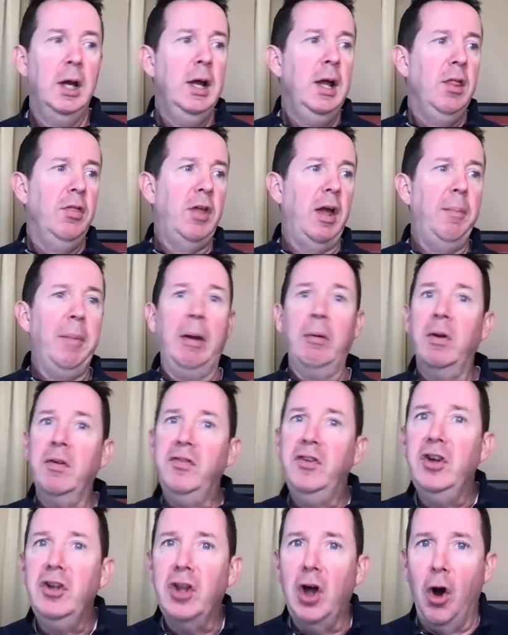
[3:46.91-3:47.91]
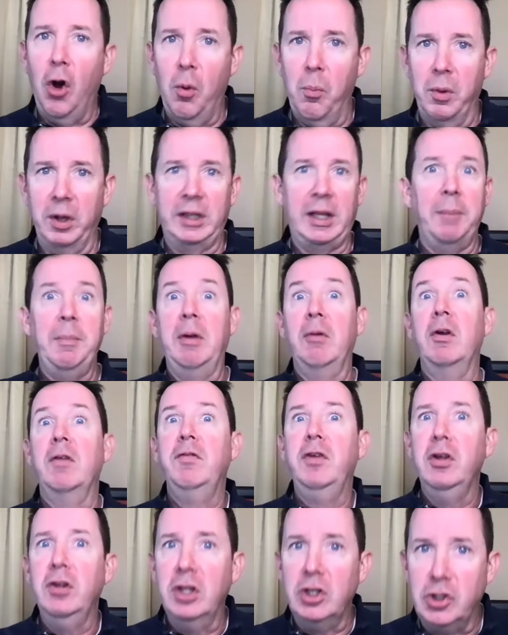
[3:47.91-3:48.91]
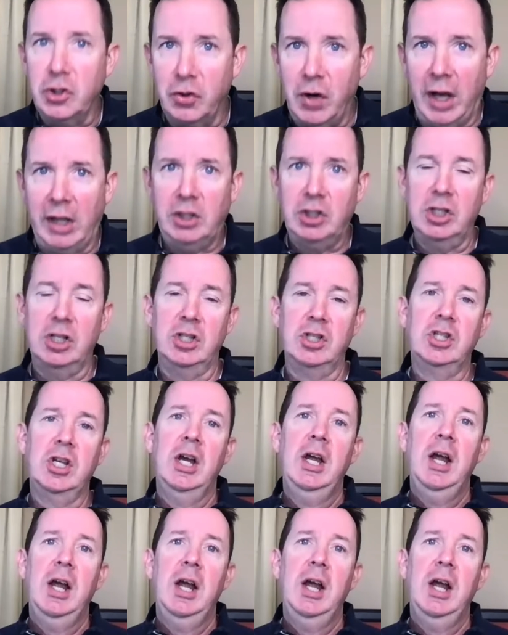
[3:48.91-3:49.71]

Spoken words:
They may review the homework. They may review the directions.